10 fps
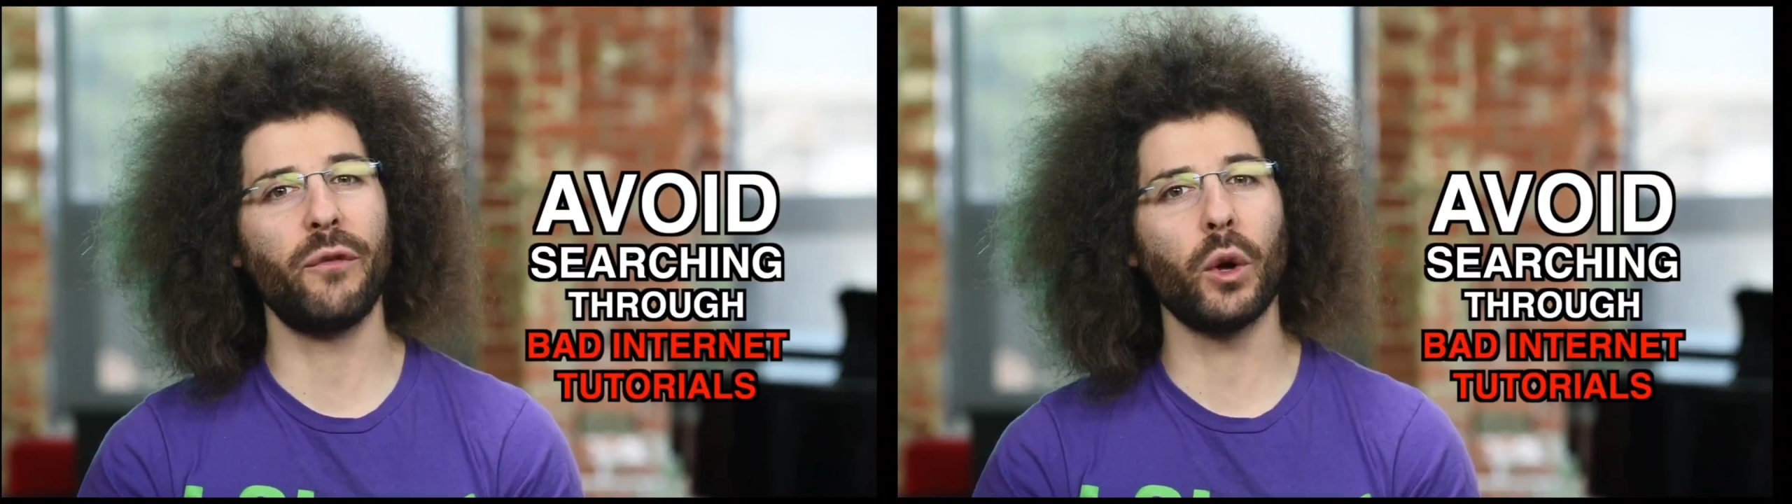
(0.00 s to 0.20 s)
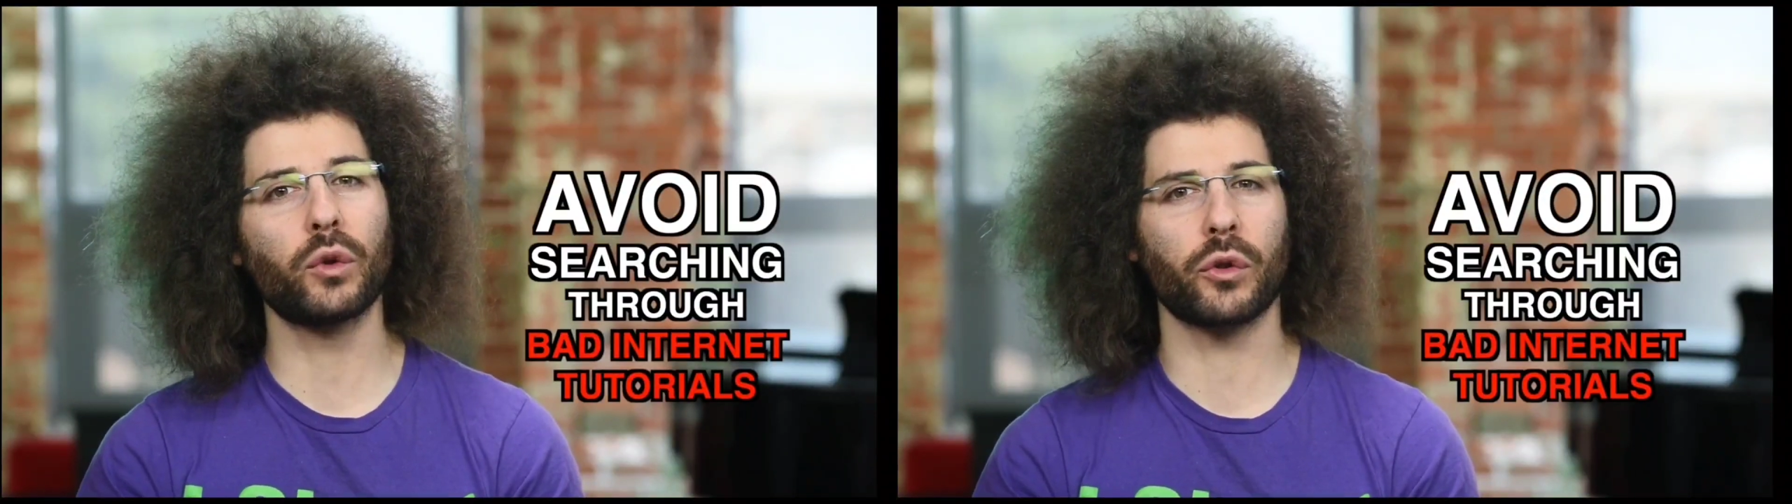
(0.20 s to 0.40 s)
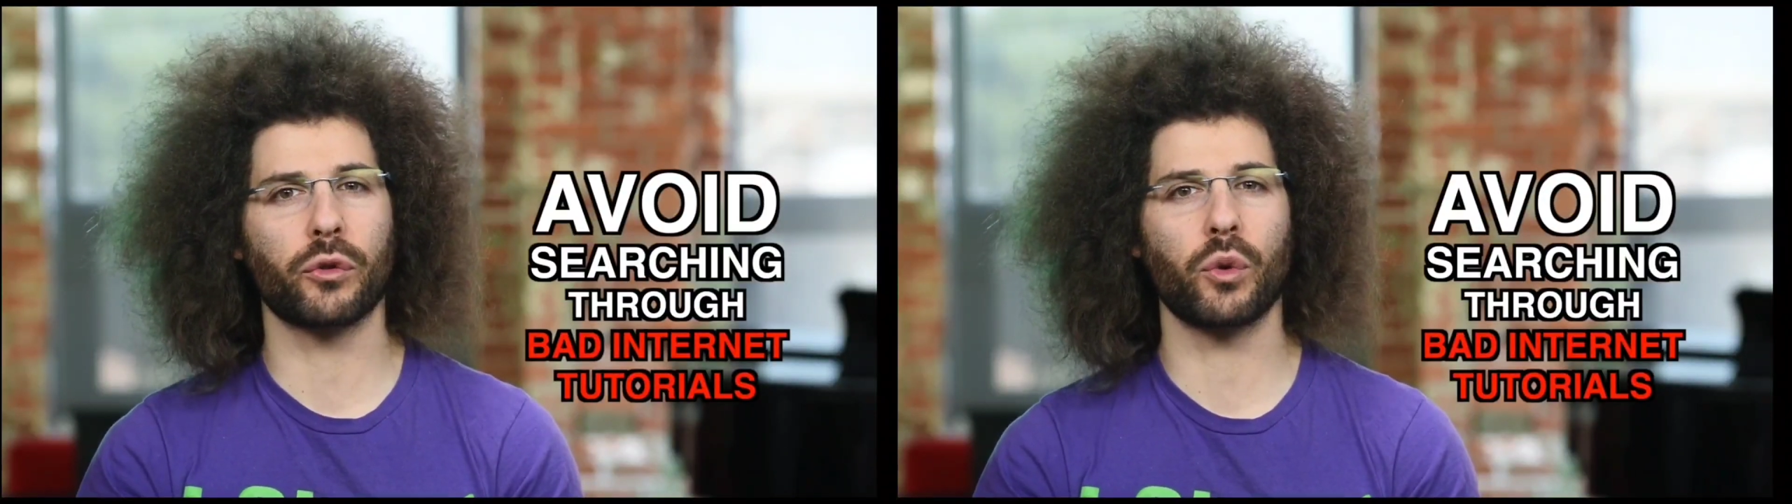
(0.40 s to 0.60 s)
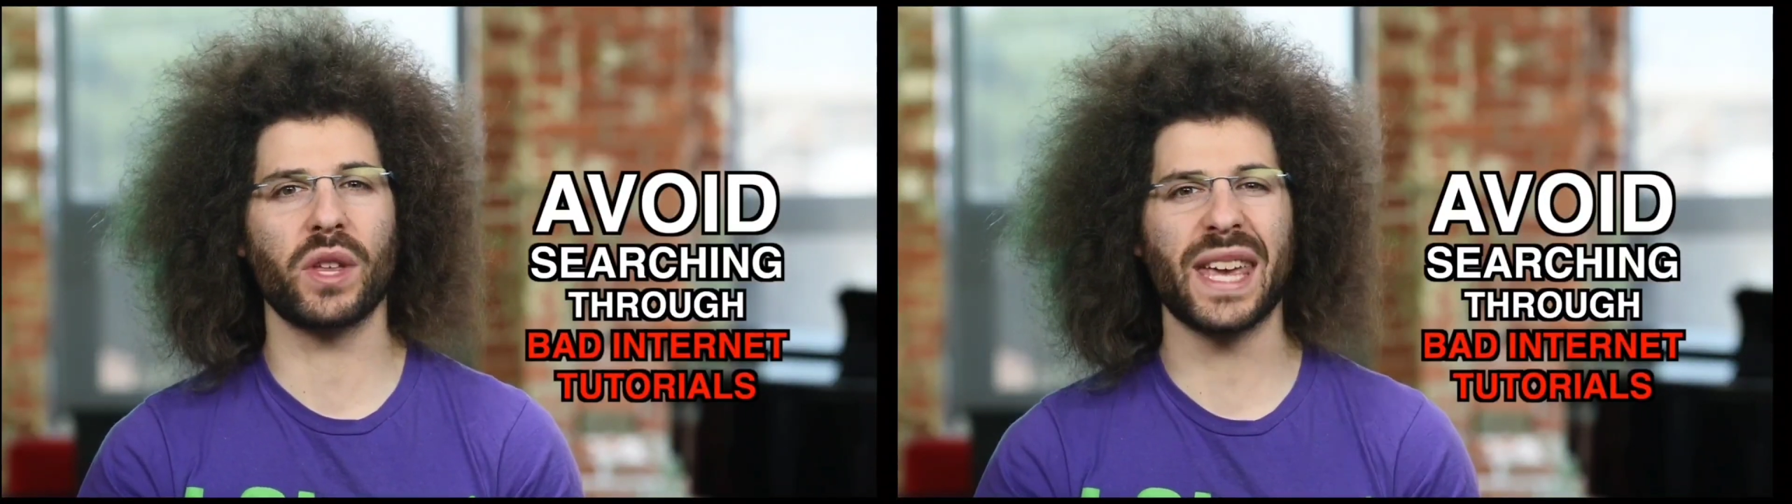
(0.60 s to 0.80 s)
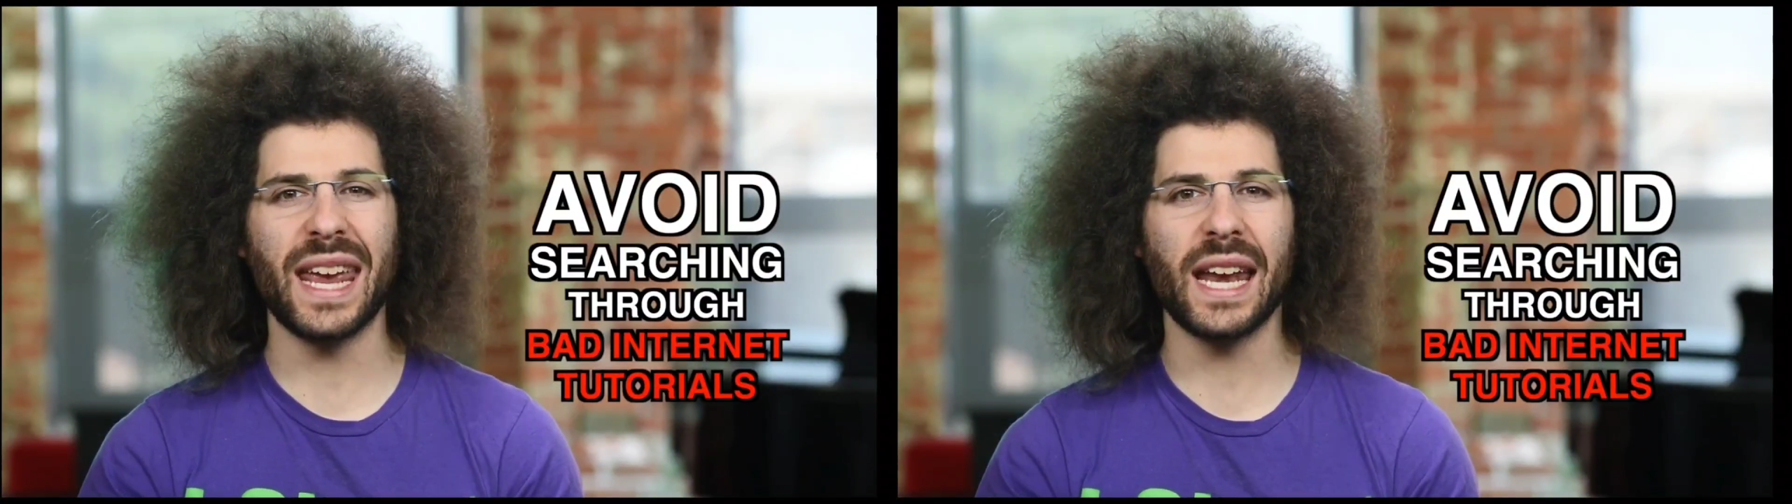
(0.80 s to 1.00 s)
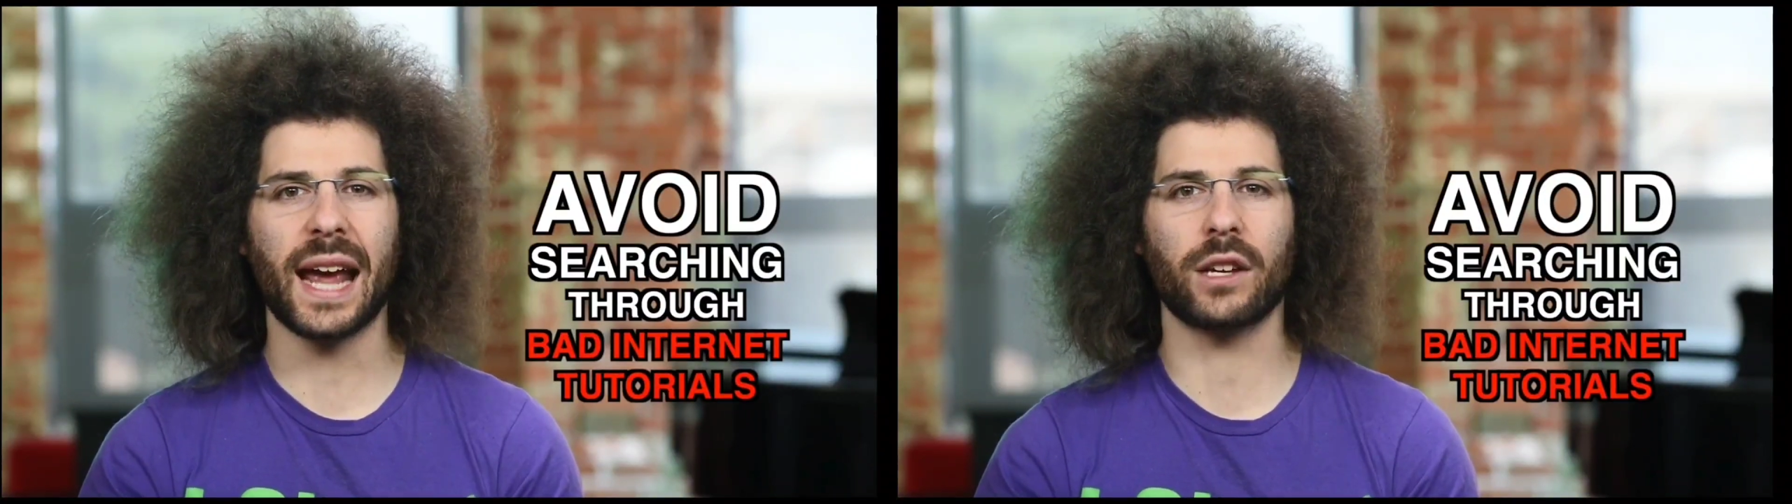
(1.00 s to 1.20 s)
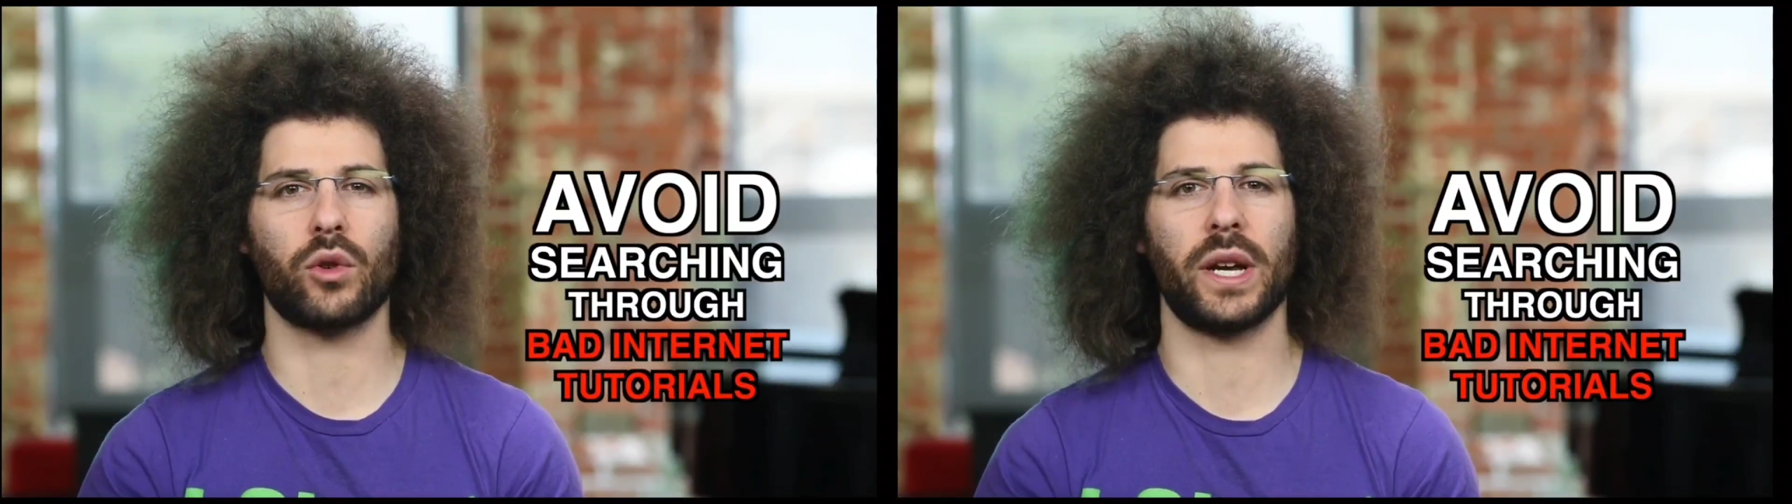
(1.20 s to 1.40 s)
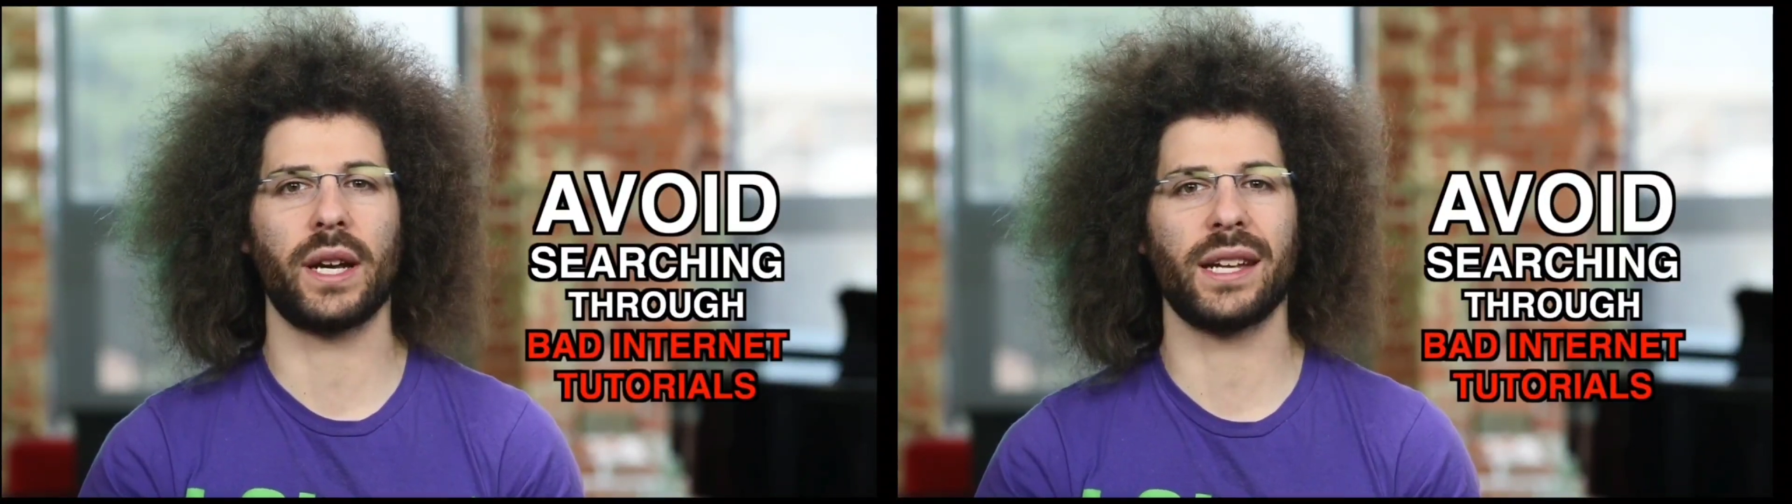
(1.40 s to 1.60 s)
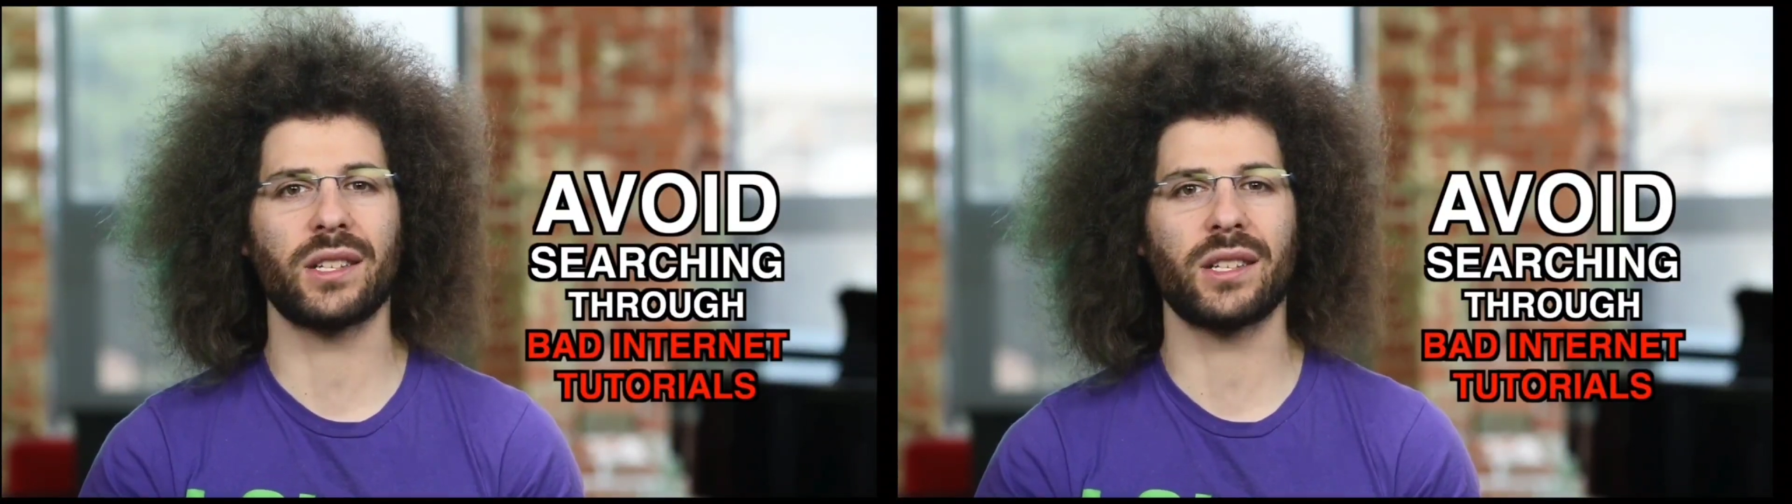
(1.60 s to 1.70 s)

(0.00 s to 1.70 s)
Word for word: filter through the inaccurate